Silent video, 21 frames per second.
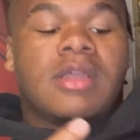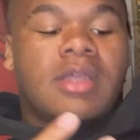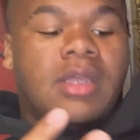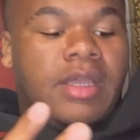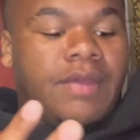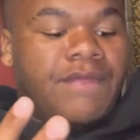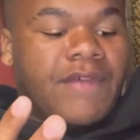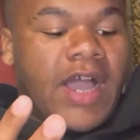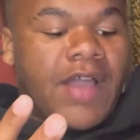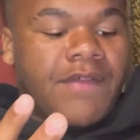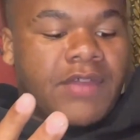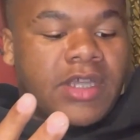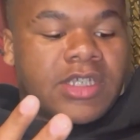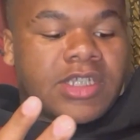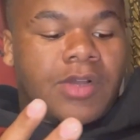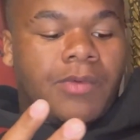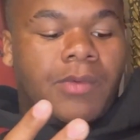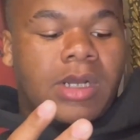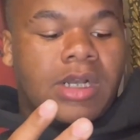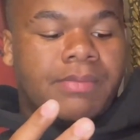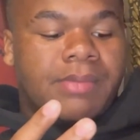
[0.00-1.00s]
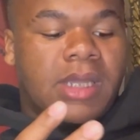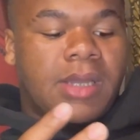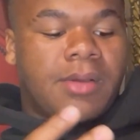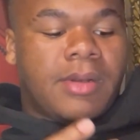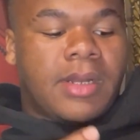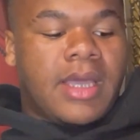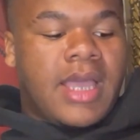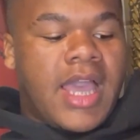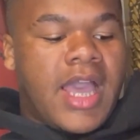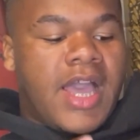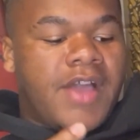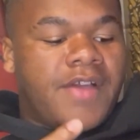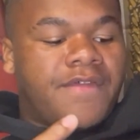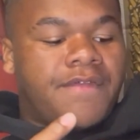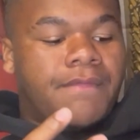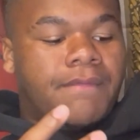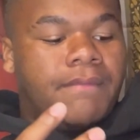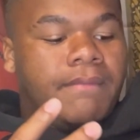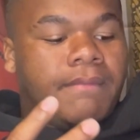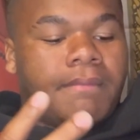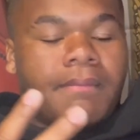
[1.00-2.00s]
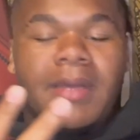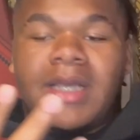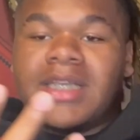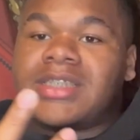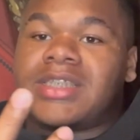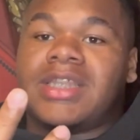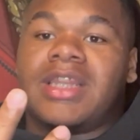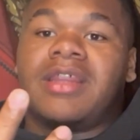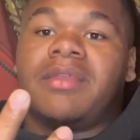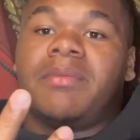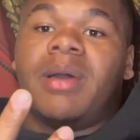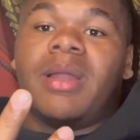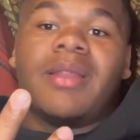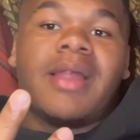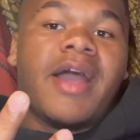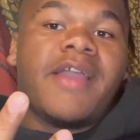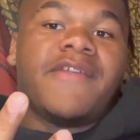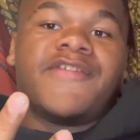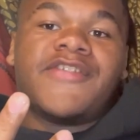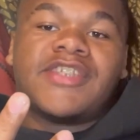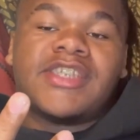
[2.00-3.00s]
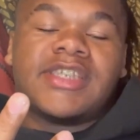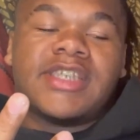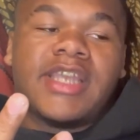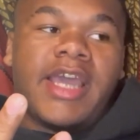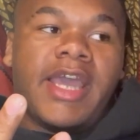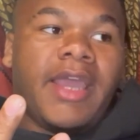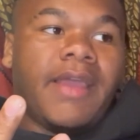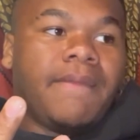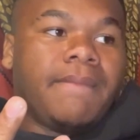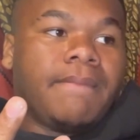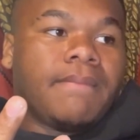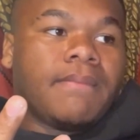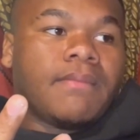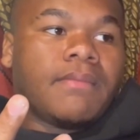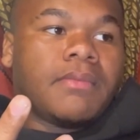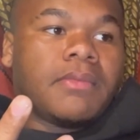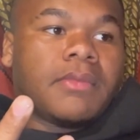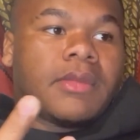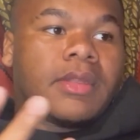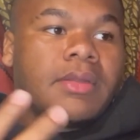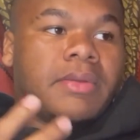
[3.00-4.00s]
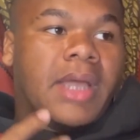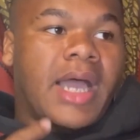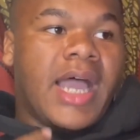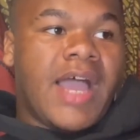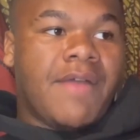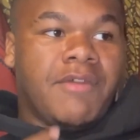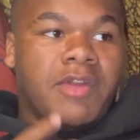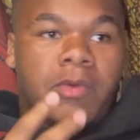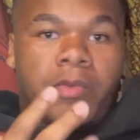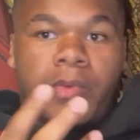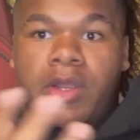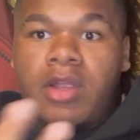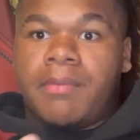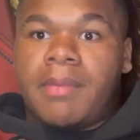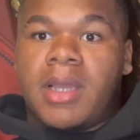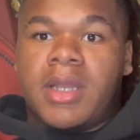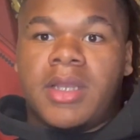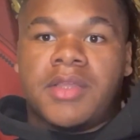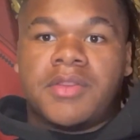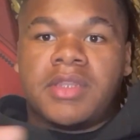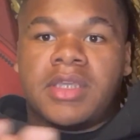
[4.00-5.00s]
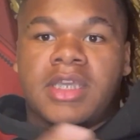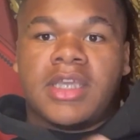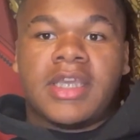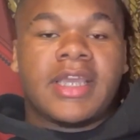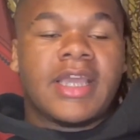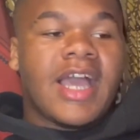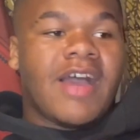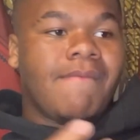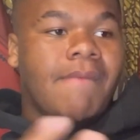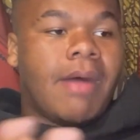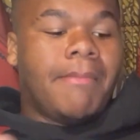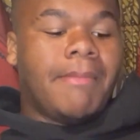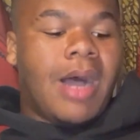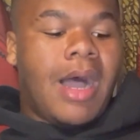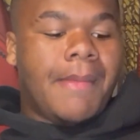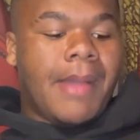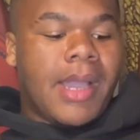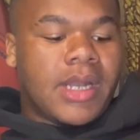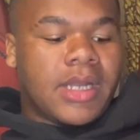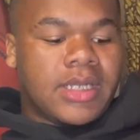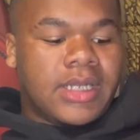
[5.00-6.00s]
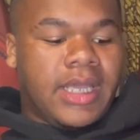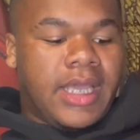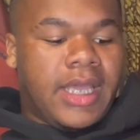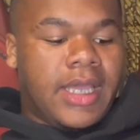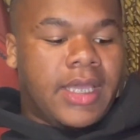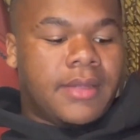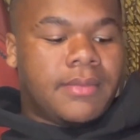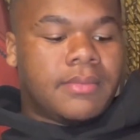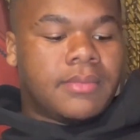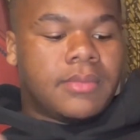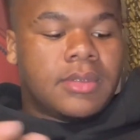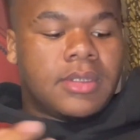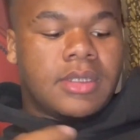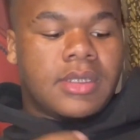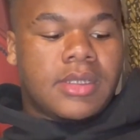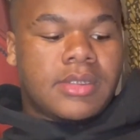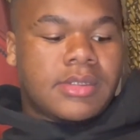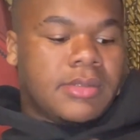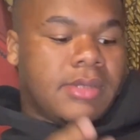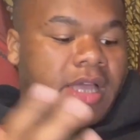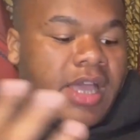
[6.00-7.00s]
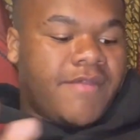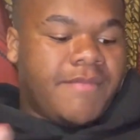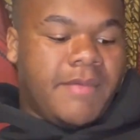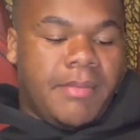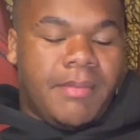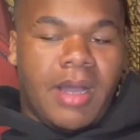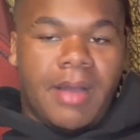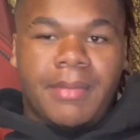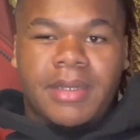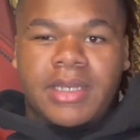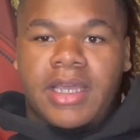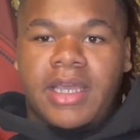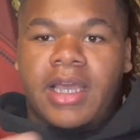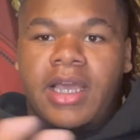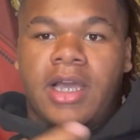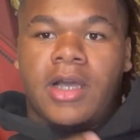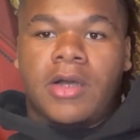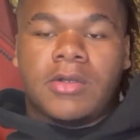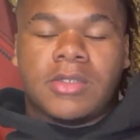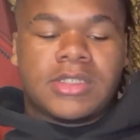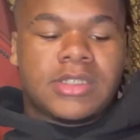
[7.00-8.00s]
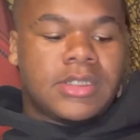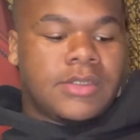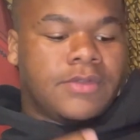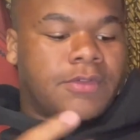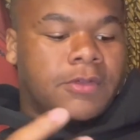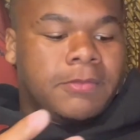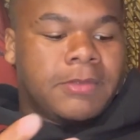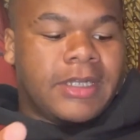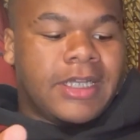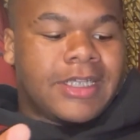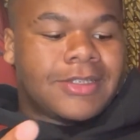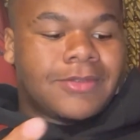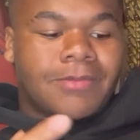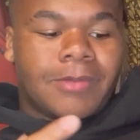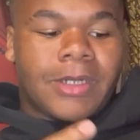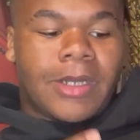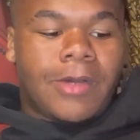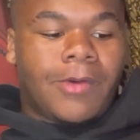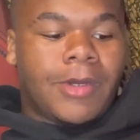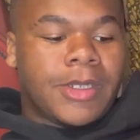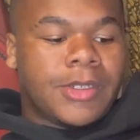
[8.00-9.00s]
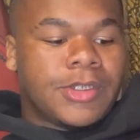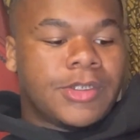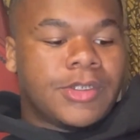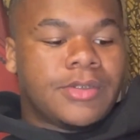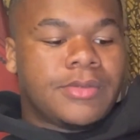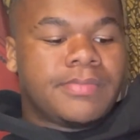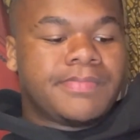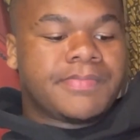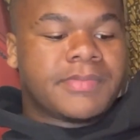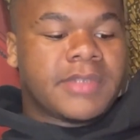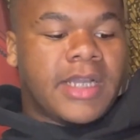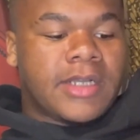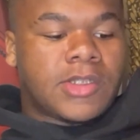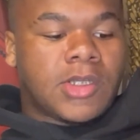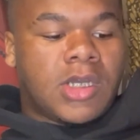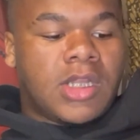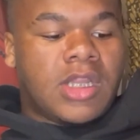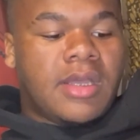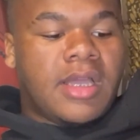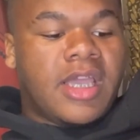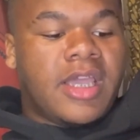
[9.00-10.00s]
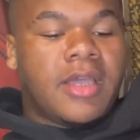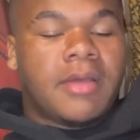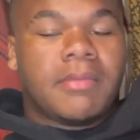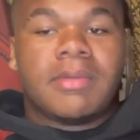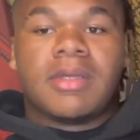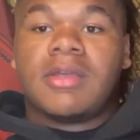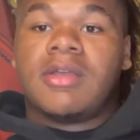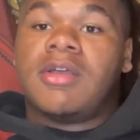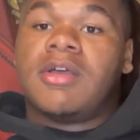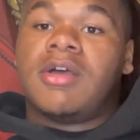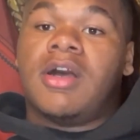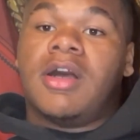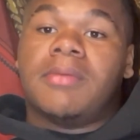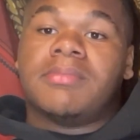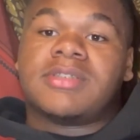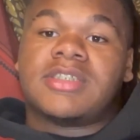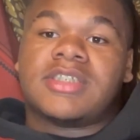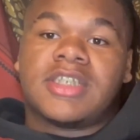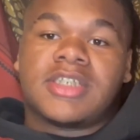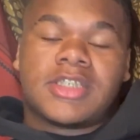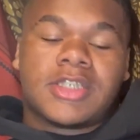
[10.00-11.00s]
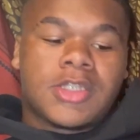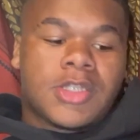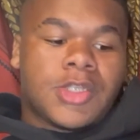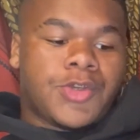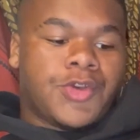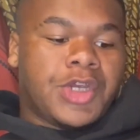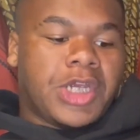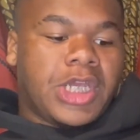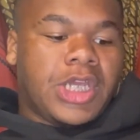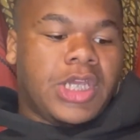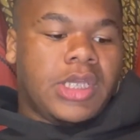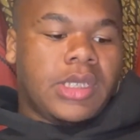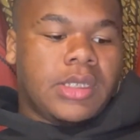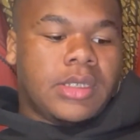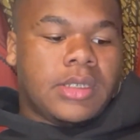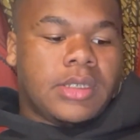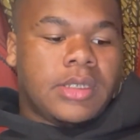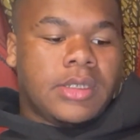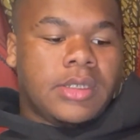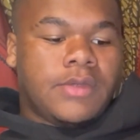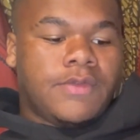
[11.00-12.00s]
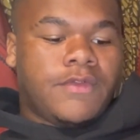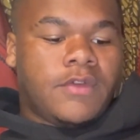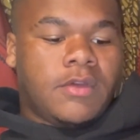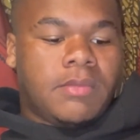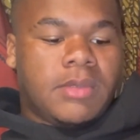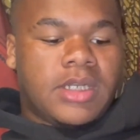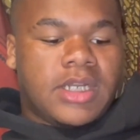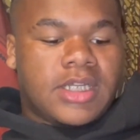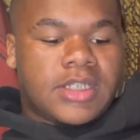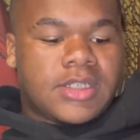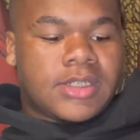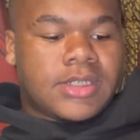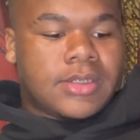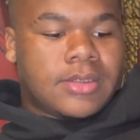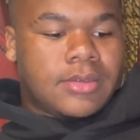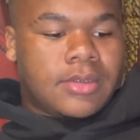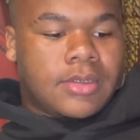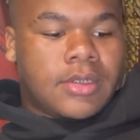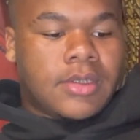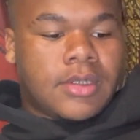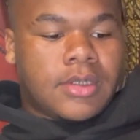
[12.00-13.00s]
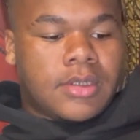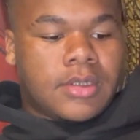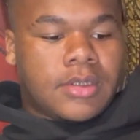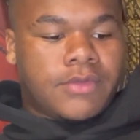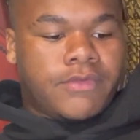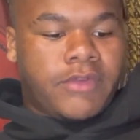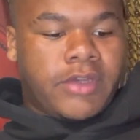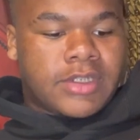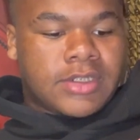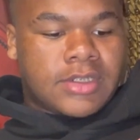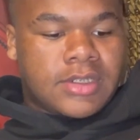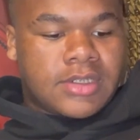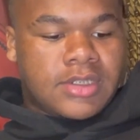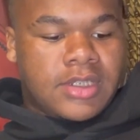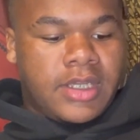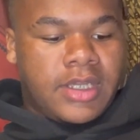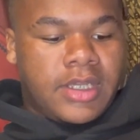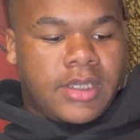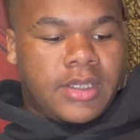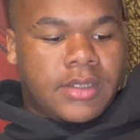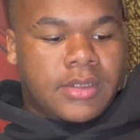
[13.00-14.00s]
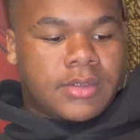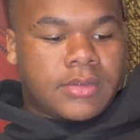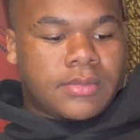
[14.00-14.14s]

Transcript: in five years, I want to be able to have basically my life set, not having to worry about anything, have my mom out of debt, have my mom in the house. You feel me? That's what I want to do. How tall I am? I'm six three. You feel me? That's uh, Fresno State.